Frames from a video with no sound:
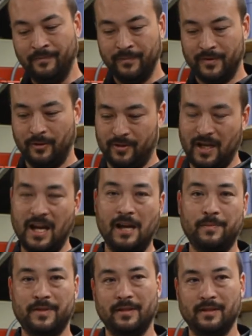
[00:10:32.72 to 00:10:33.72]
2
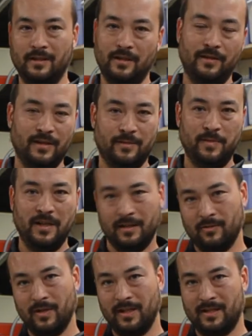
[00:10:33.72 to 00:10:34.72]
tops, and you know, they spin it
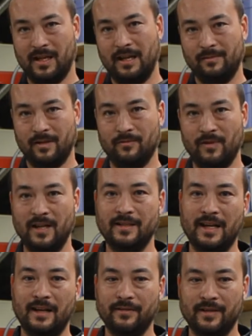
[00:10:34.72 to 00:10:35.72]
20 times and write
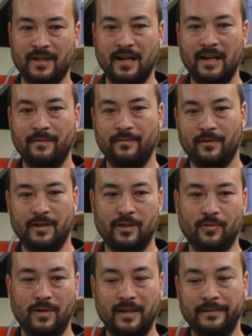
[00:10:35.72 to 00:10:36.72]
down the time for each
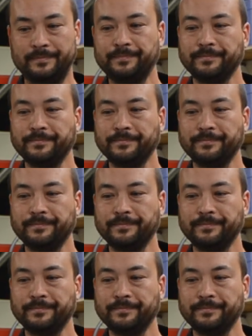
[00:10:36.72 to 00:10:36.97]
one.